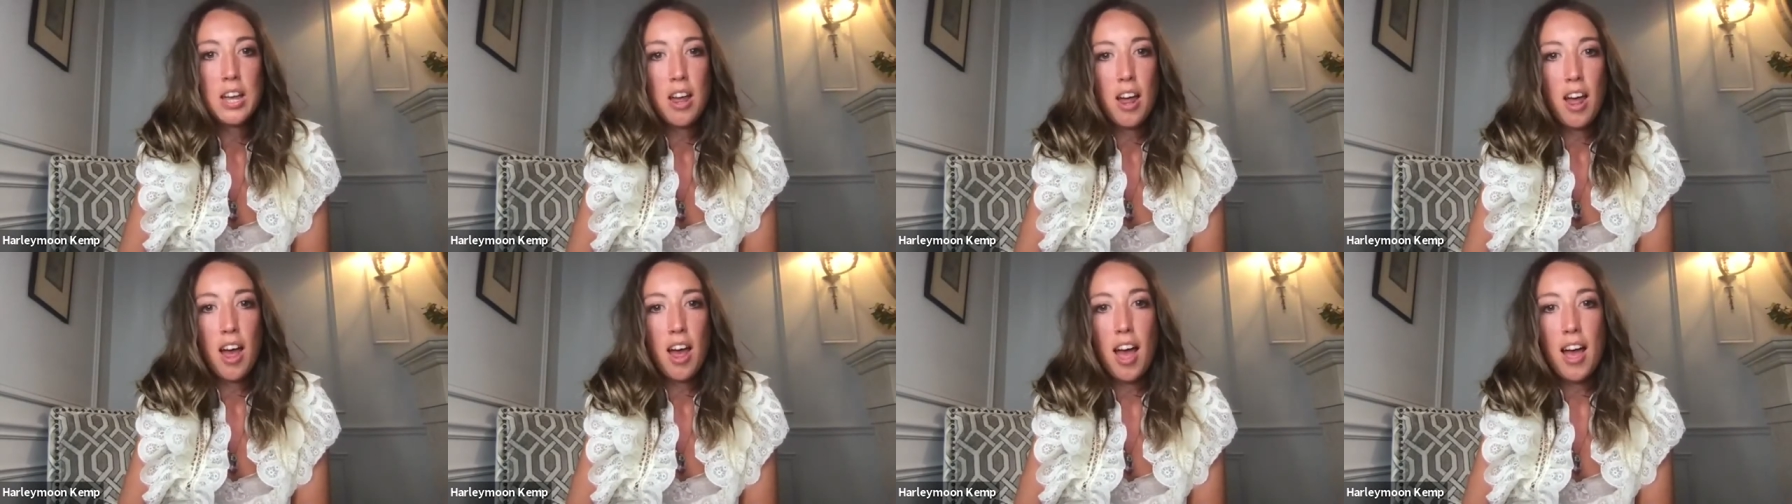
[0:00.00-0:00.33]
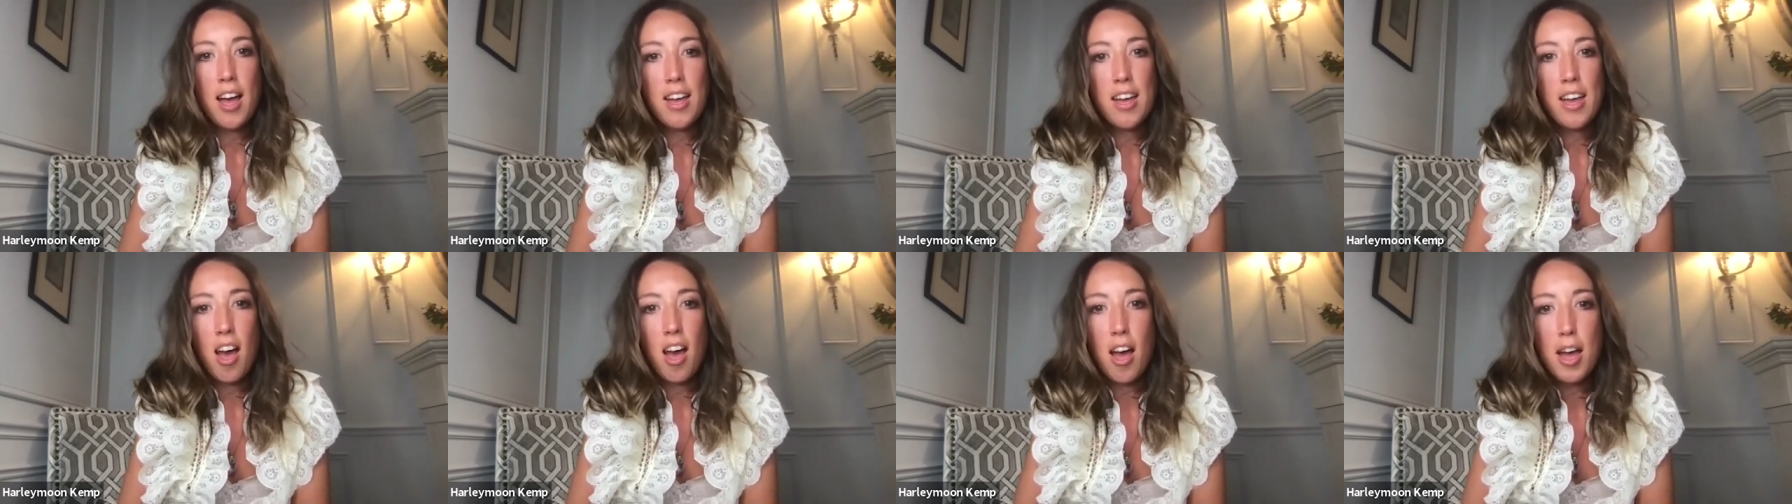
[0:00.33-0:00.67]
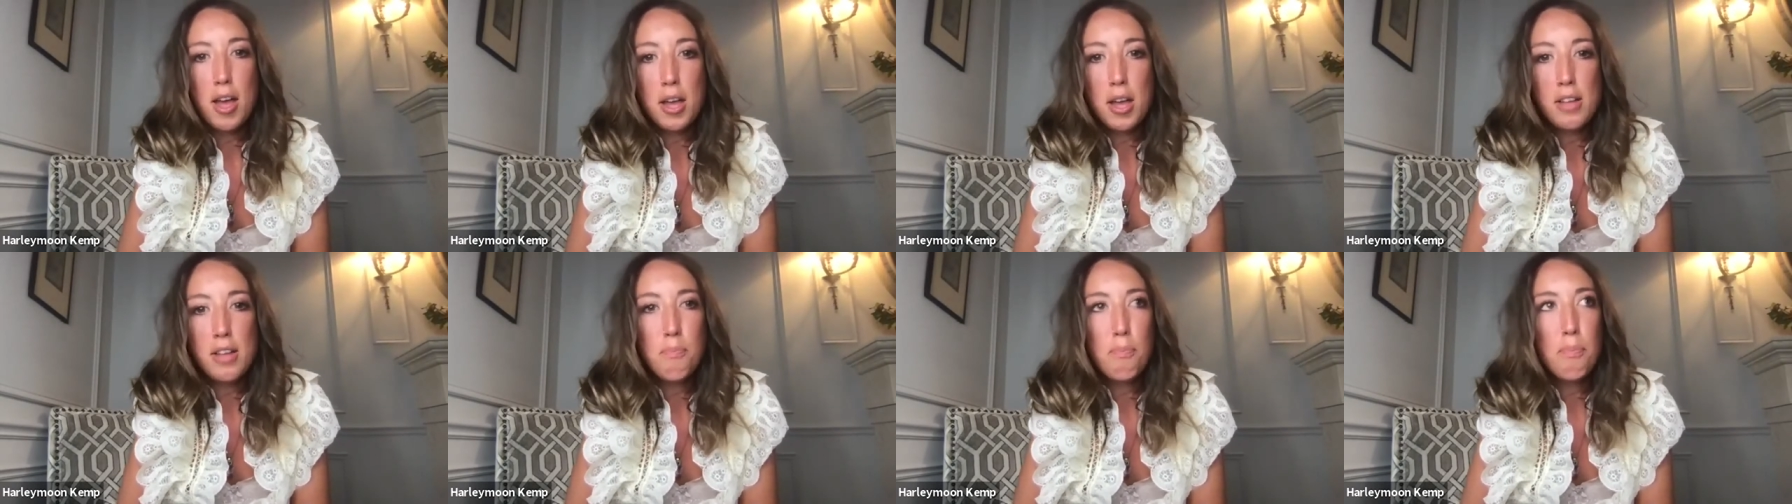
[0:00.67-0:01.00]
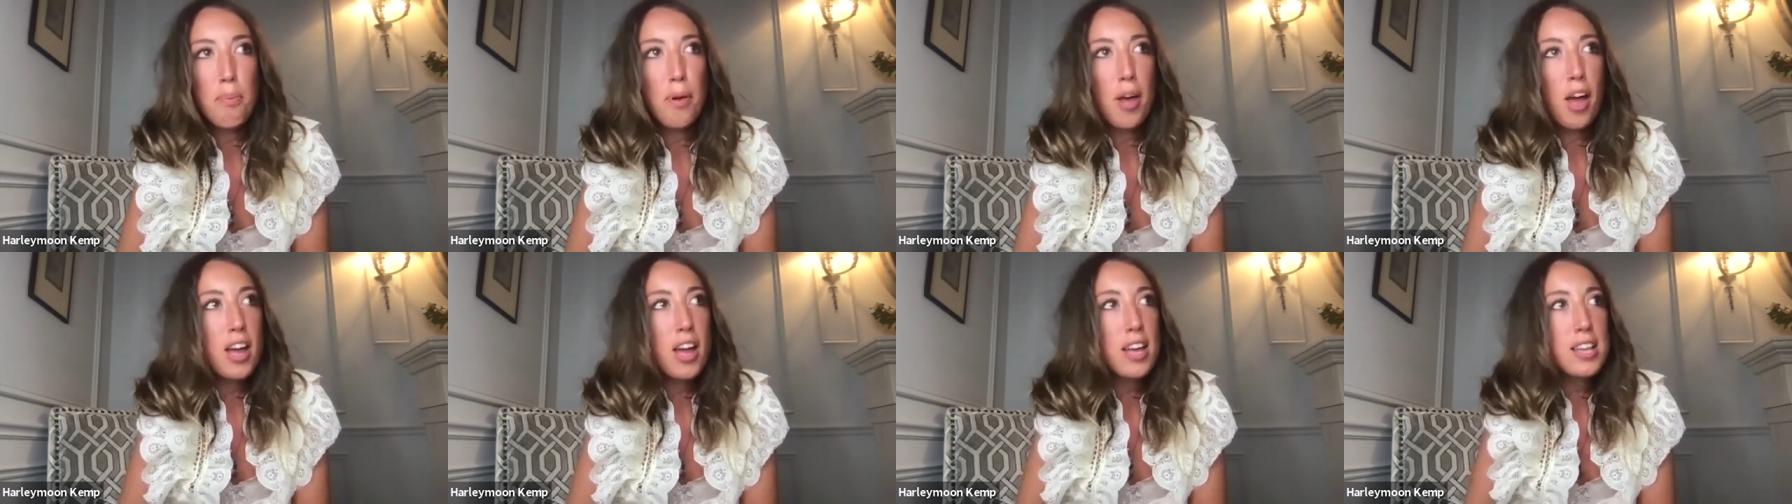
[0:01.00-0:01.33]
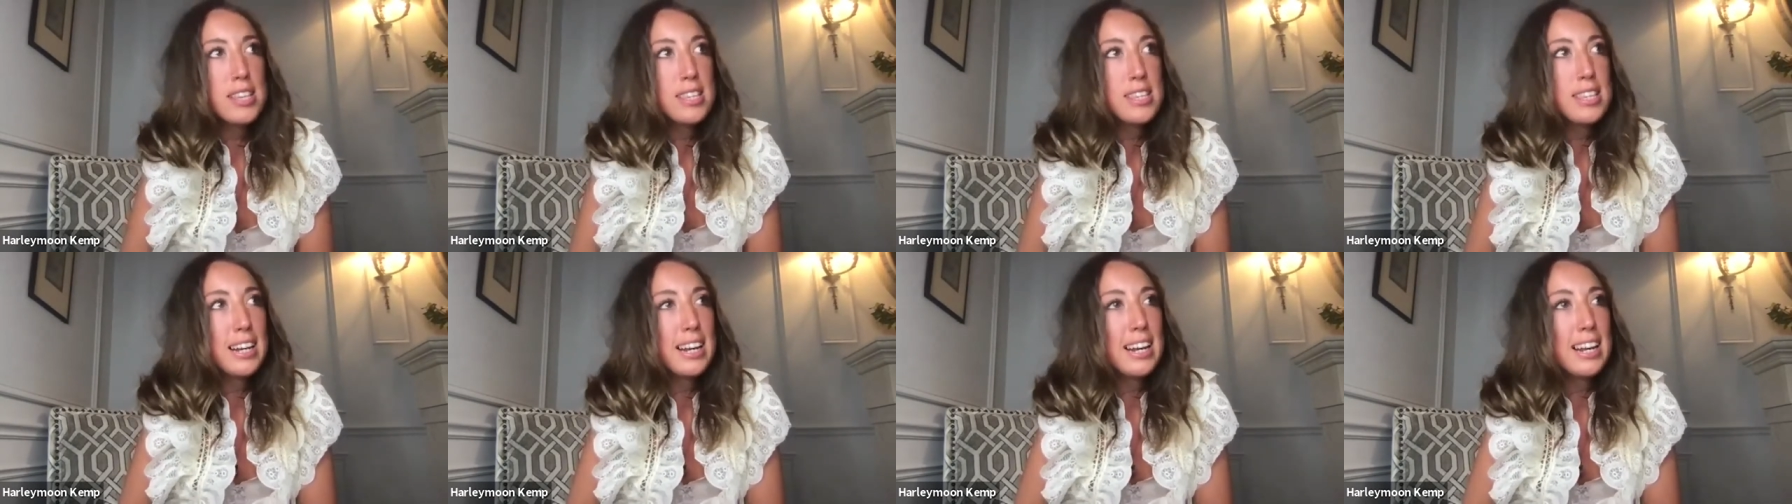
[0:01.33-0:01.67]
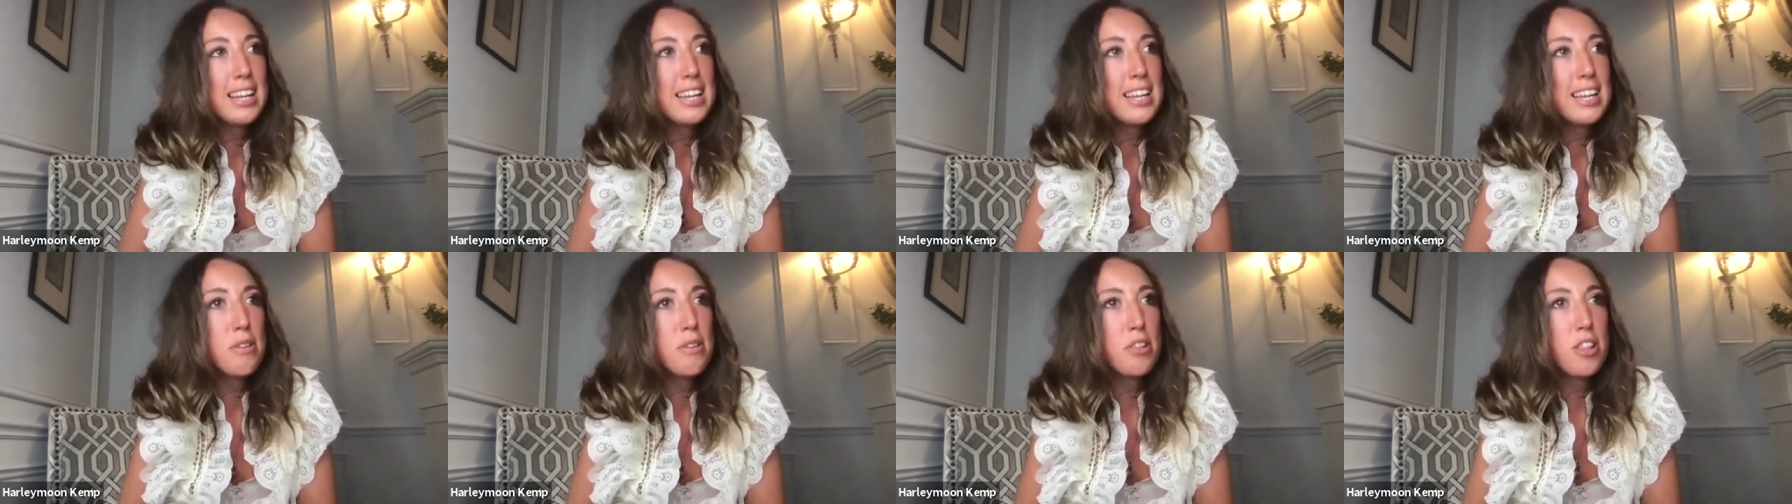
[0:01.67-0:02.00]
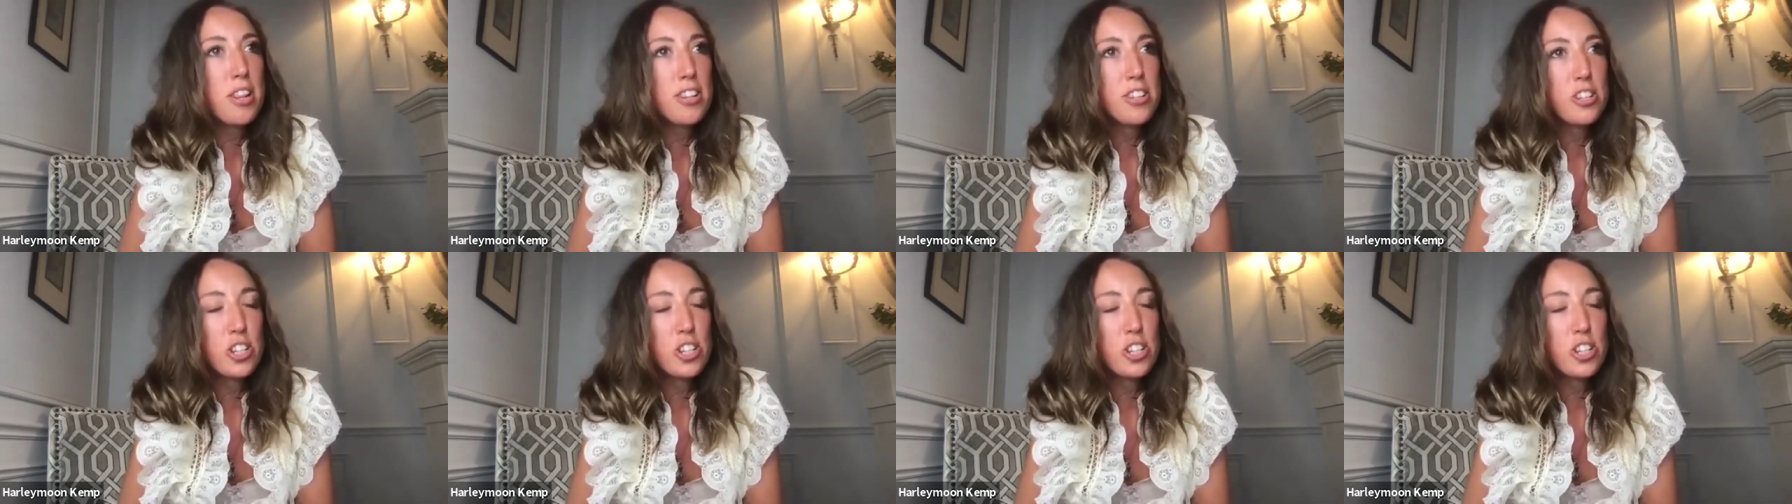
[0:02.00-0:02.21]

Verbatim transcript: I, I personally